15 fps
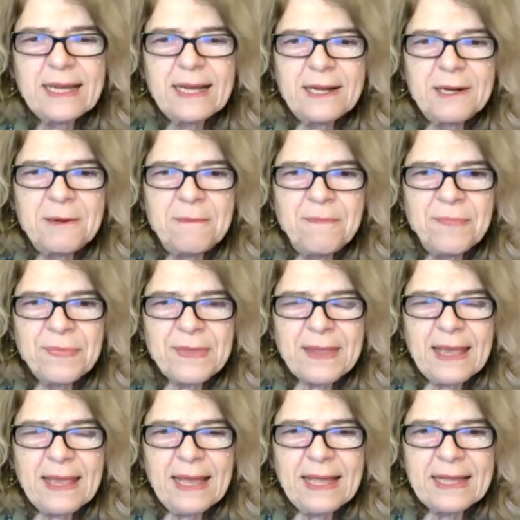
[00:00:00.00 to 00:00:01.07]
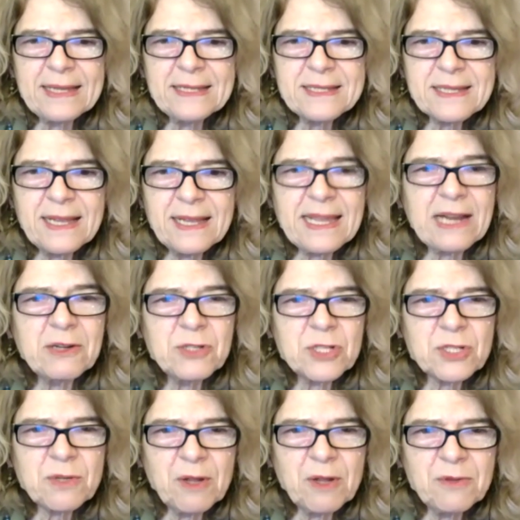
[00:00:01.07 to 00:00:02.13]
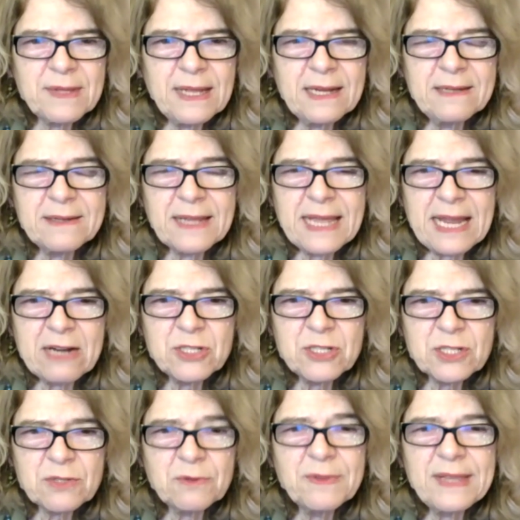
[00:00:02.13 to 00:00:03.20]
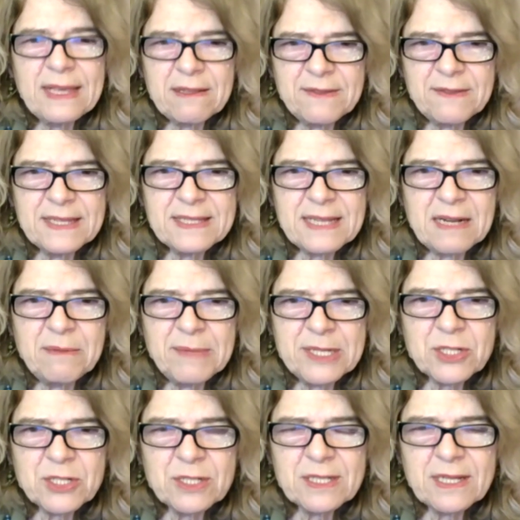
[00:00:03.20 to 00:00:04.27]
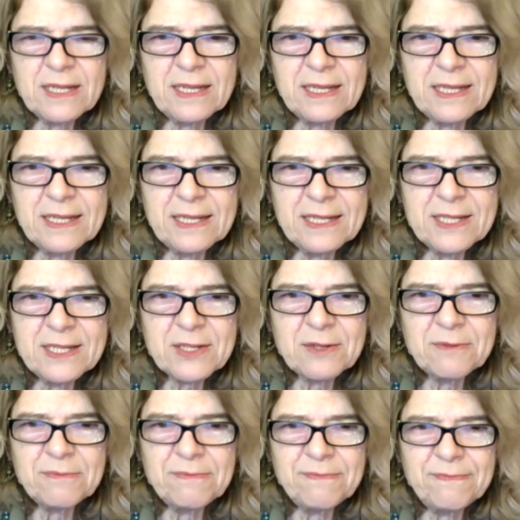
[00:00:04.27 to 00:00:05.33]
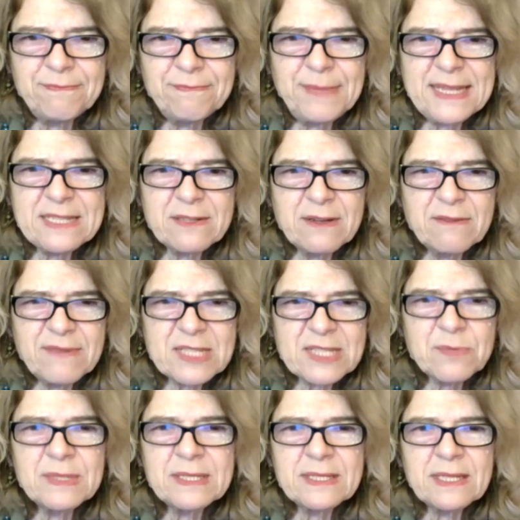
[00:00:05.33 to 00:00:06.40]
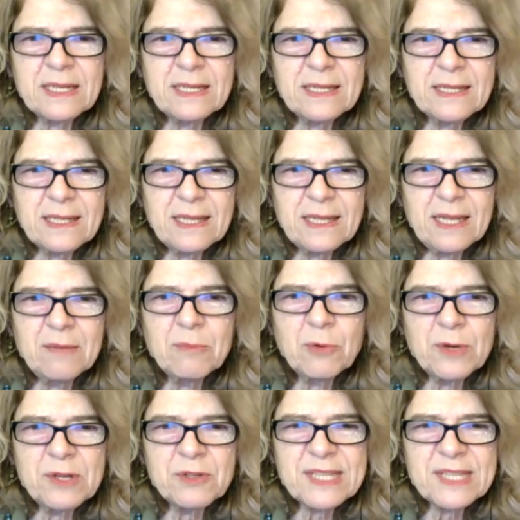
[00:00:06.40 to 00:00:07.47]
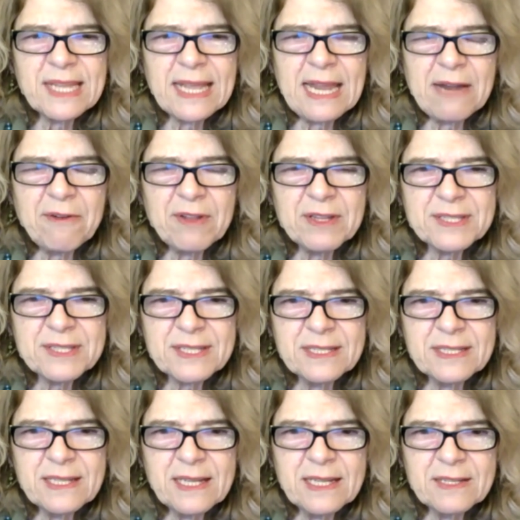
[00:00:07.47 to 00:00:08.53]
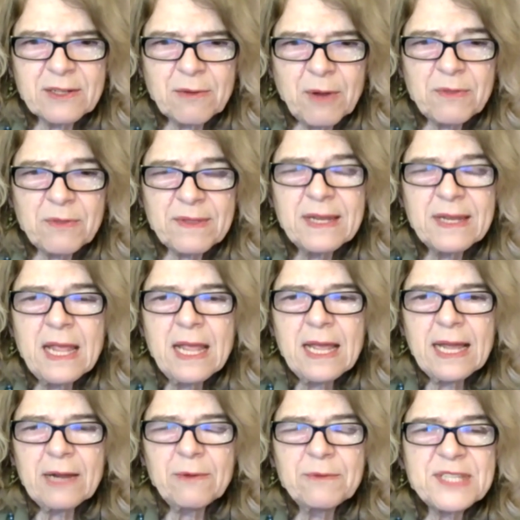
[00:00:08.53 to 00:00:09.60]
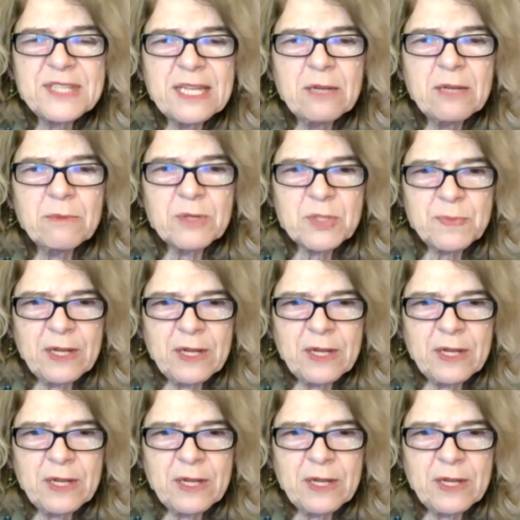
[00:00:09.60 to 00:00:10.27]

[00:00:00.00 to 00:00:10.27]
and encourages growth and encourages all the other things that I mentioned. Sort of better investment in more interesting areas and growth. And we've seen what's been